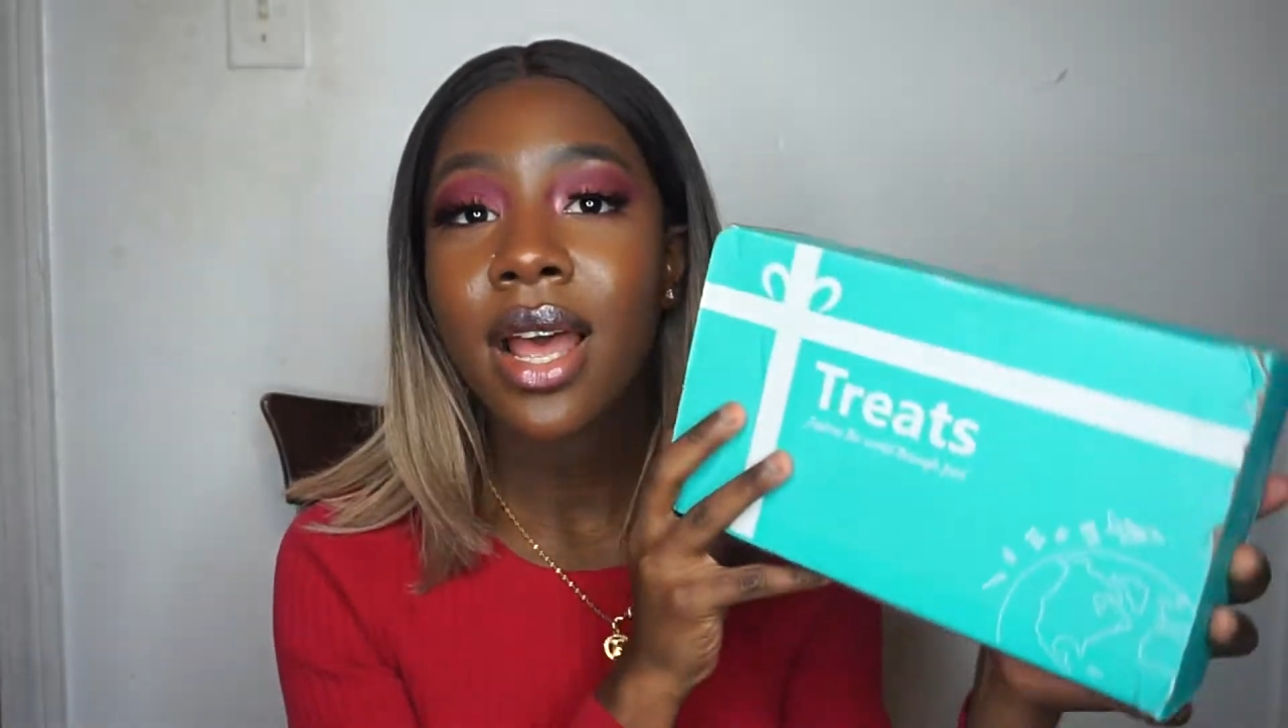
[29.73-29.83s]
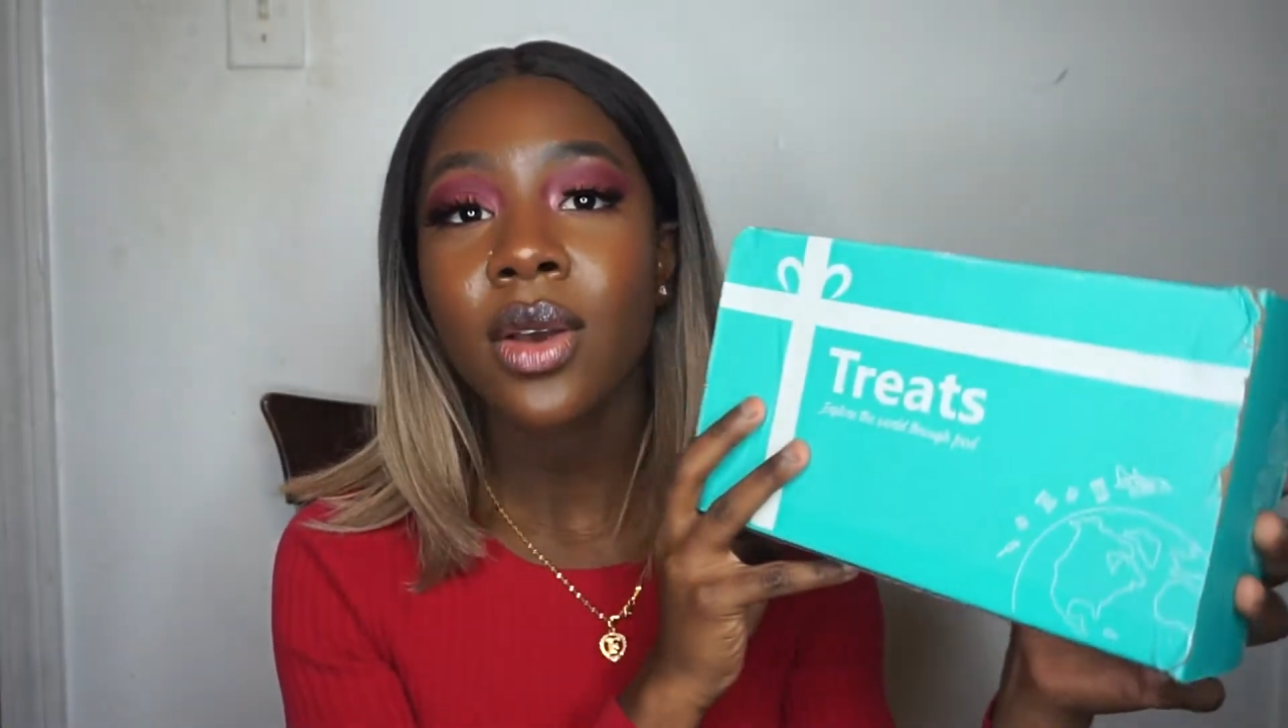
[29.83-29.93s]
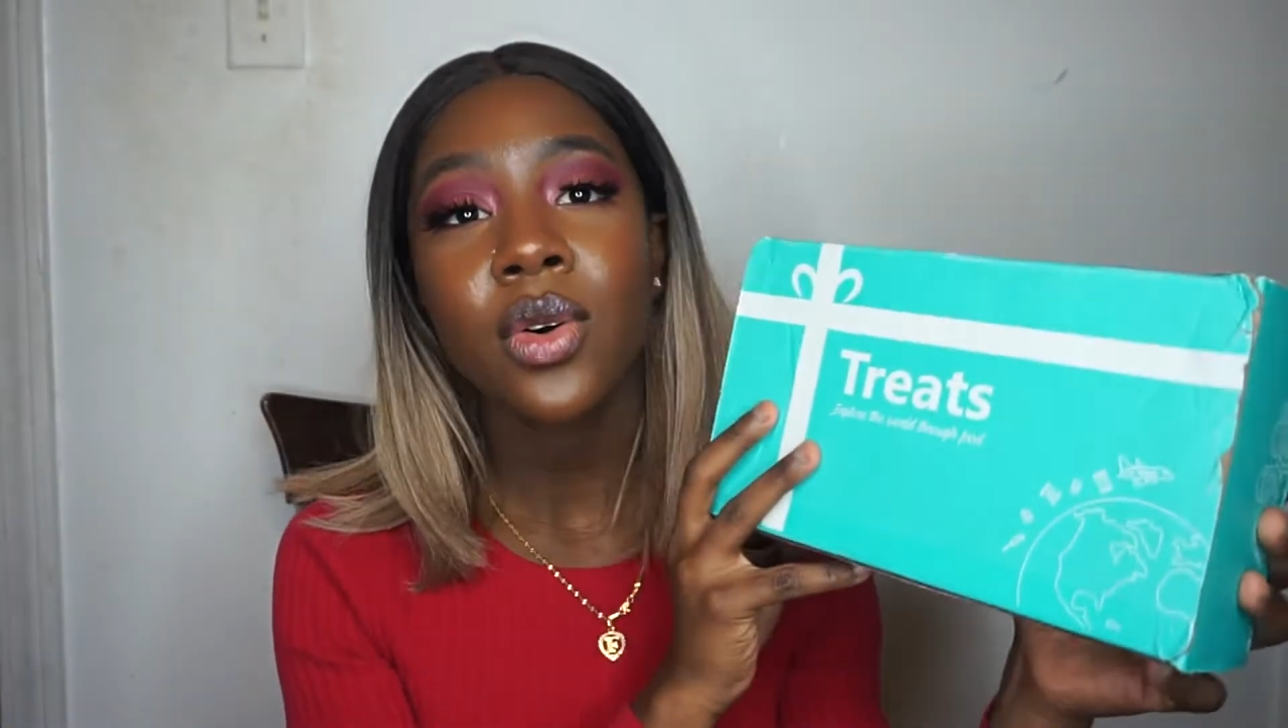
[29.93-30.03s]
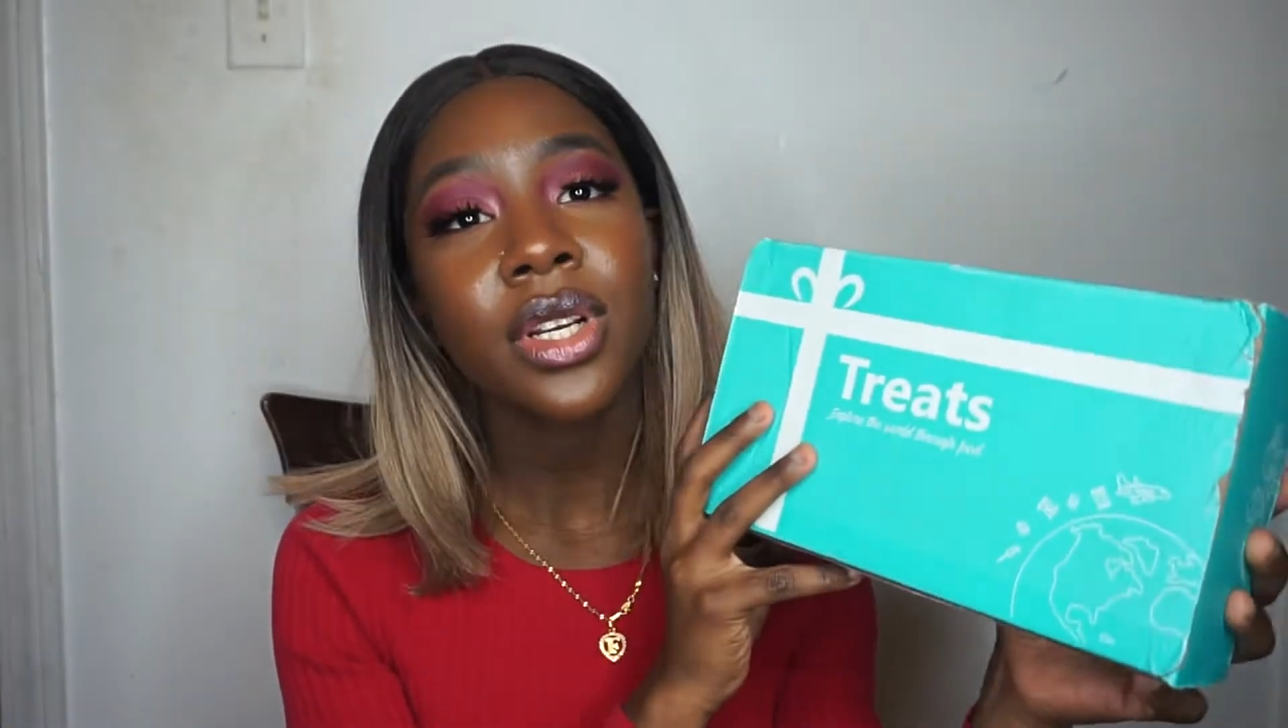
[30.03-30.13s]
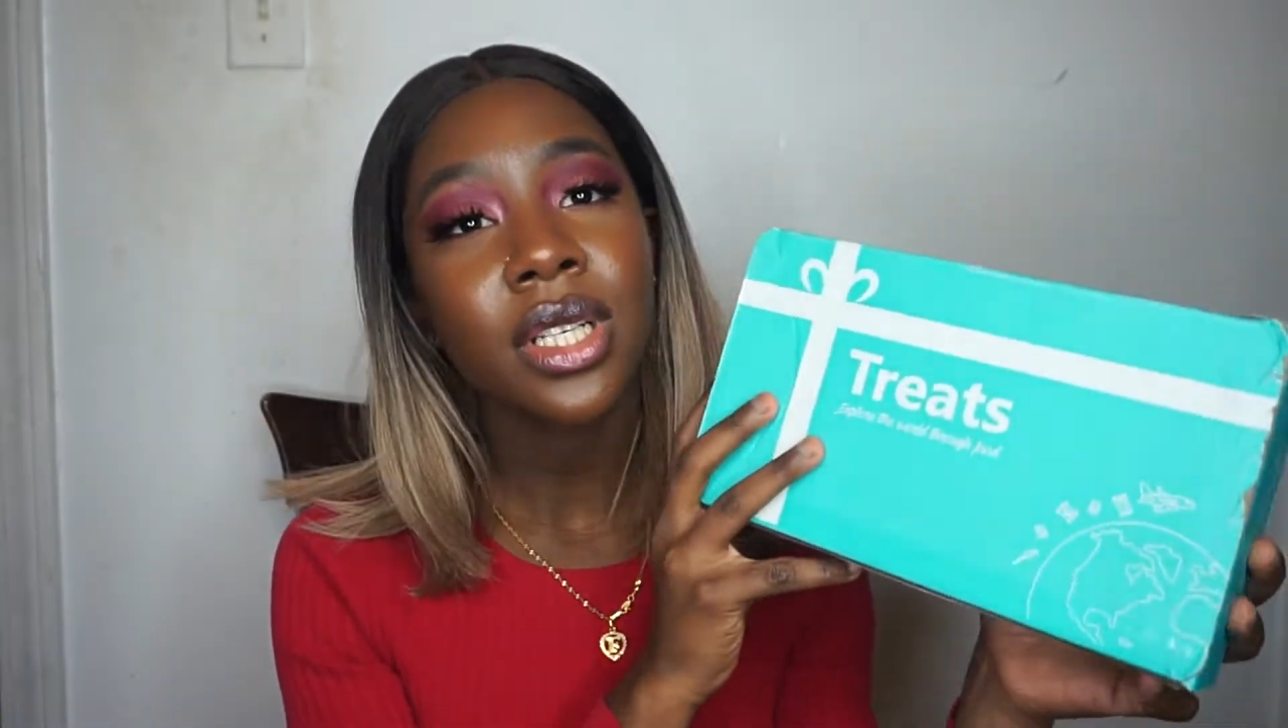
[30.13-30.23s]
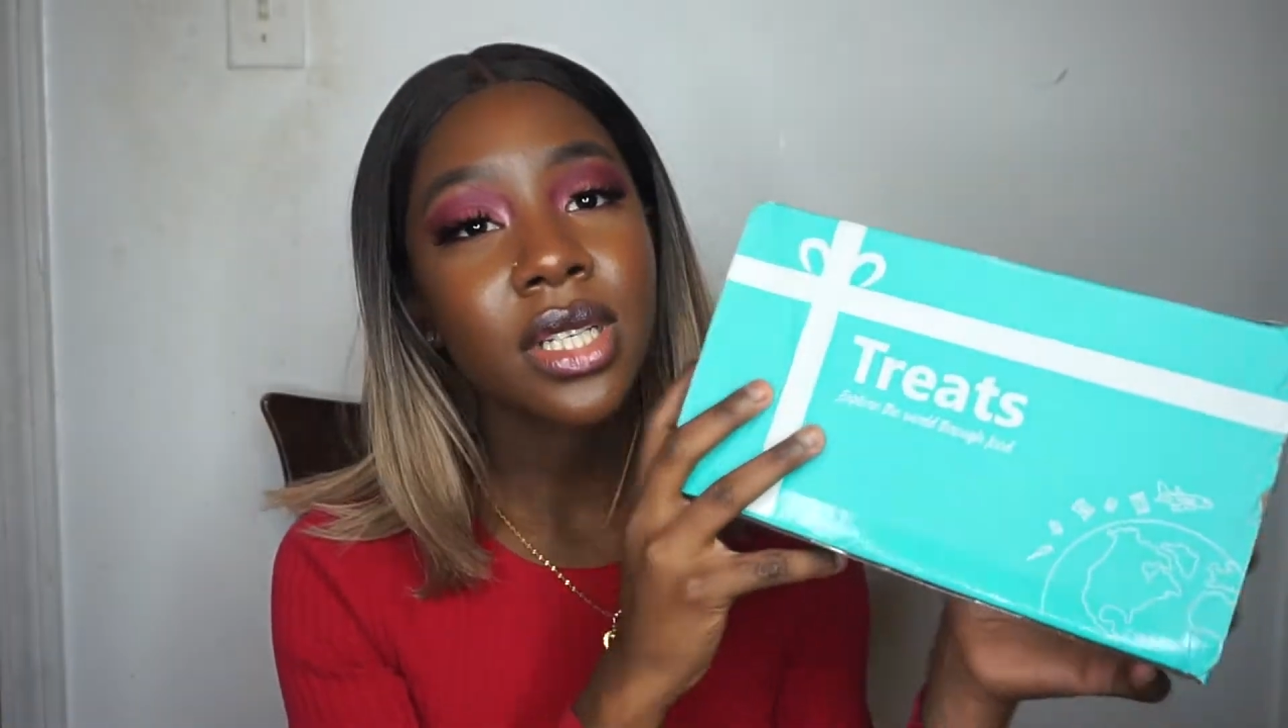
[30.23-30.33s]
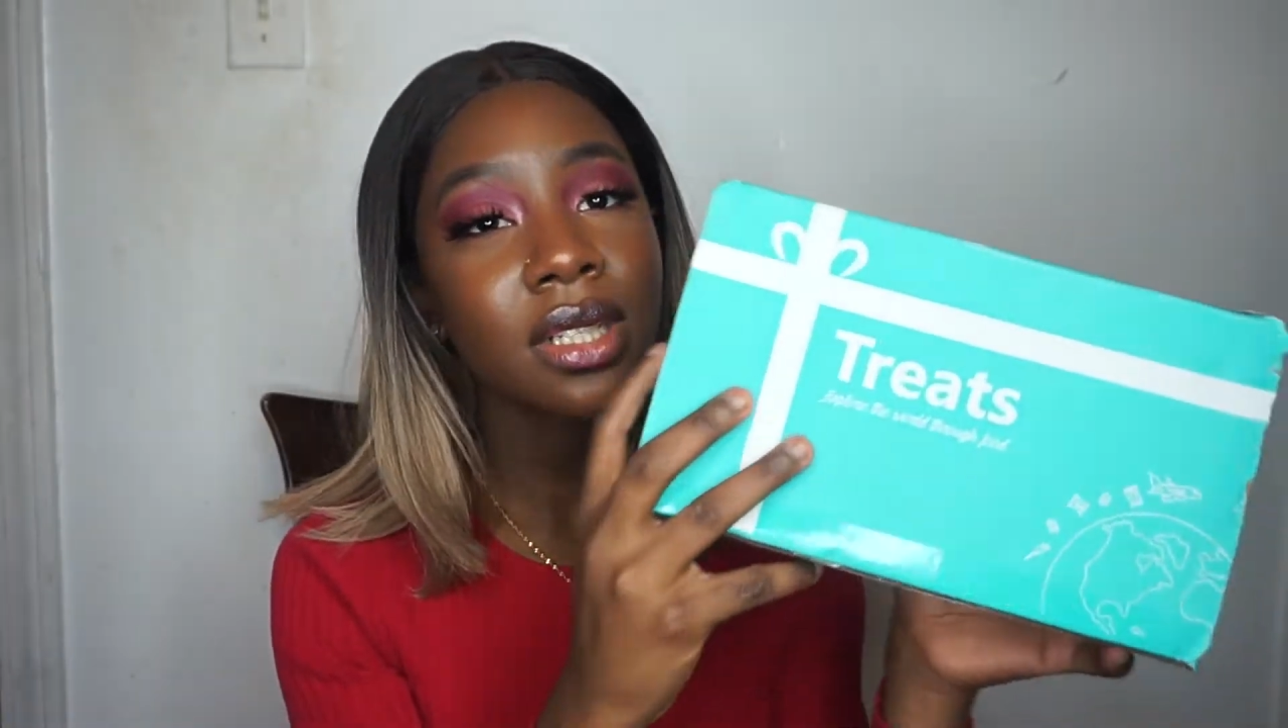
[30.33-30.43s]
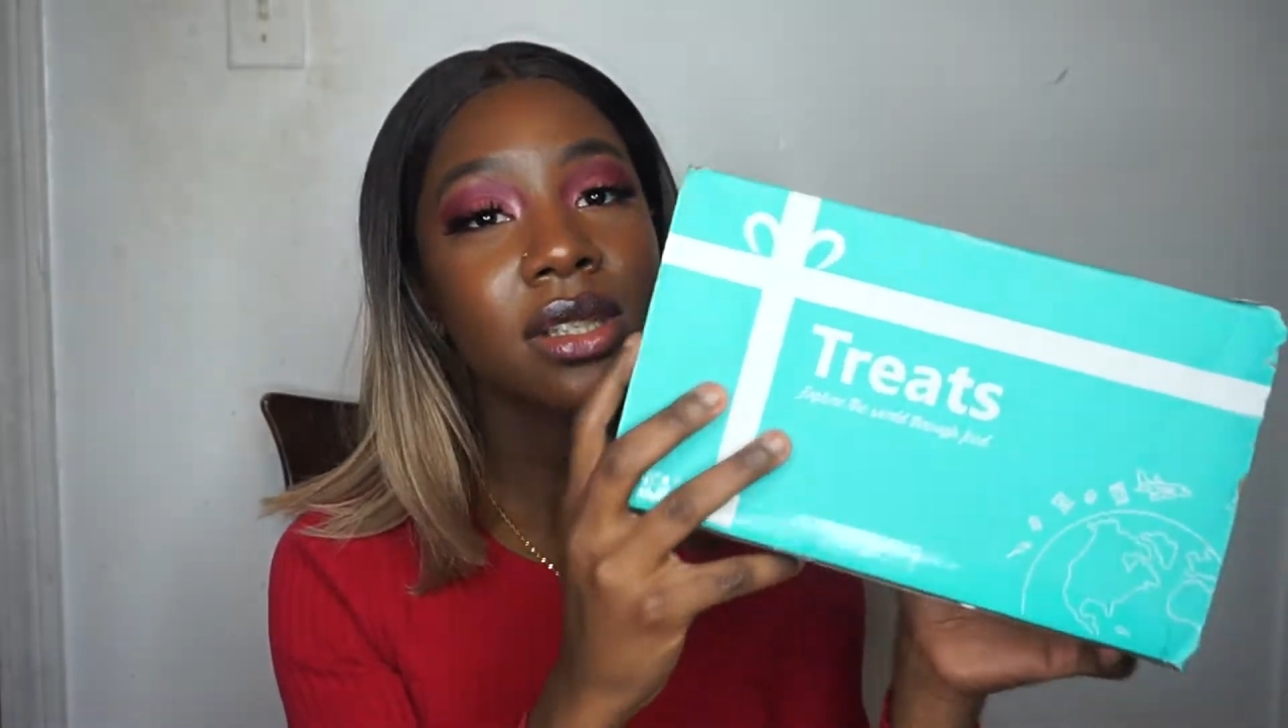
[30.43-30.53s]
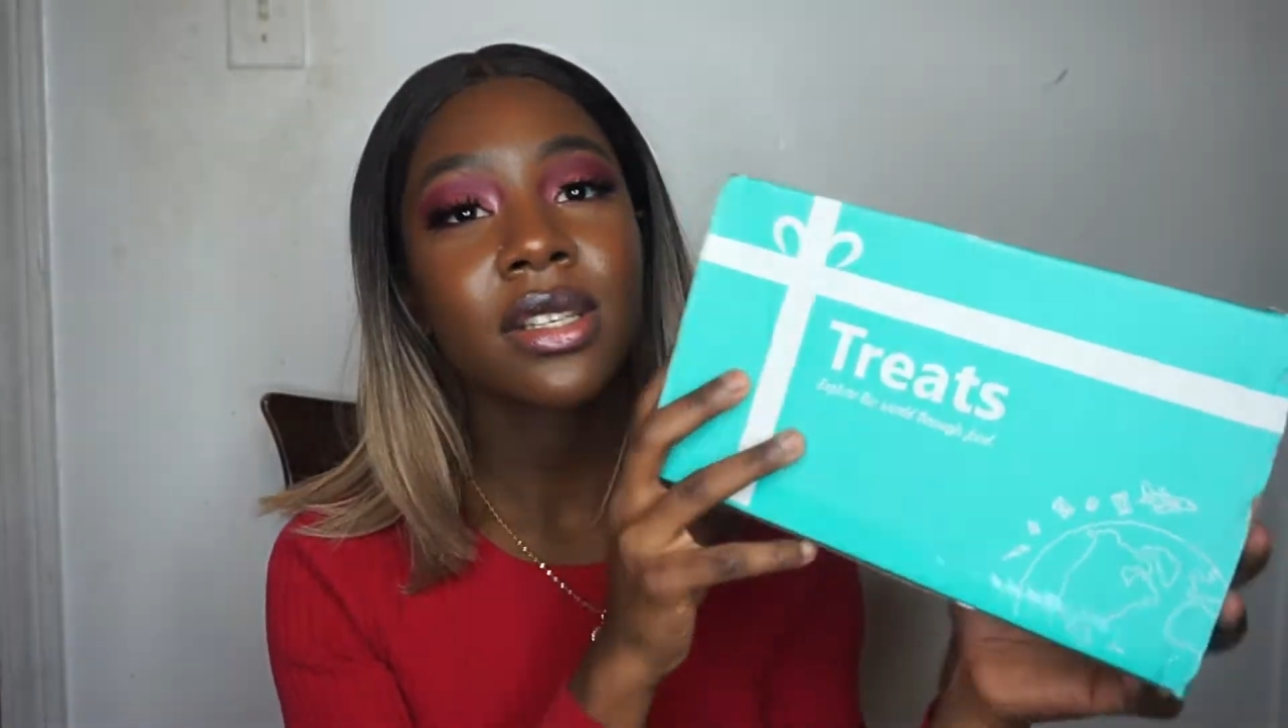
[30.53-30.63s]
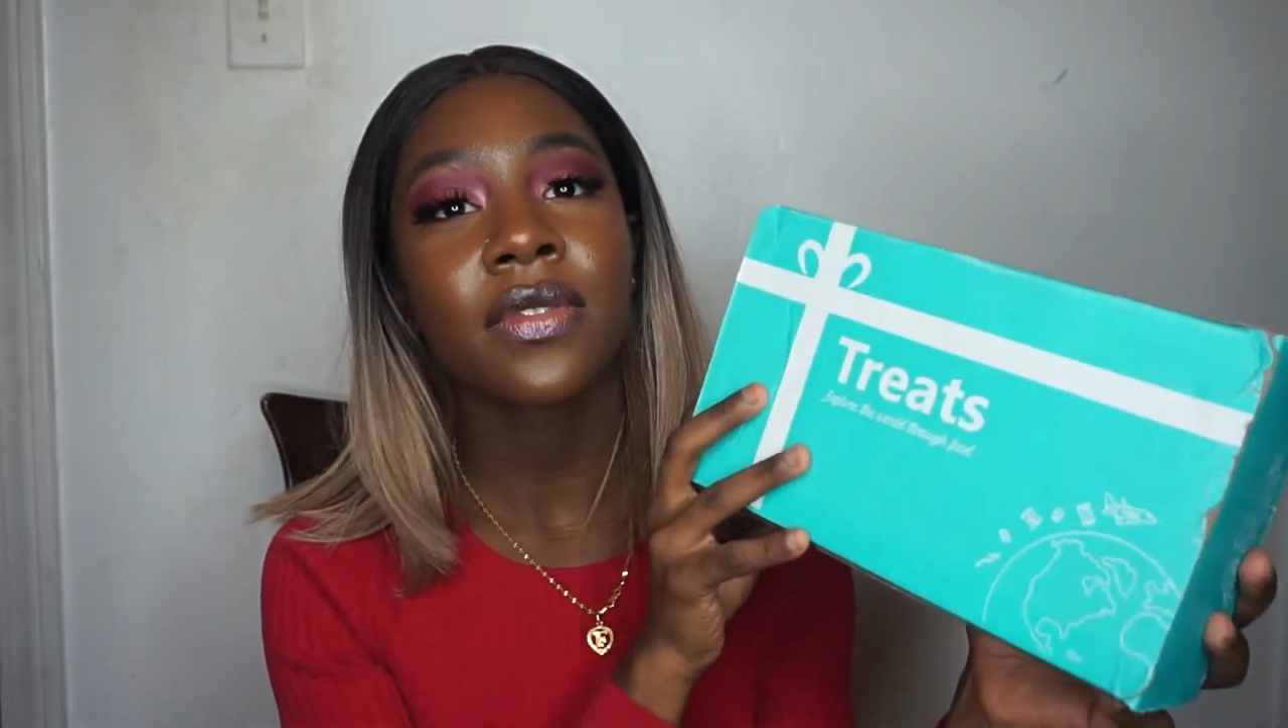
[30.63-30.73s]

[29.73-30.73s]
I ordered this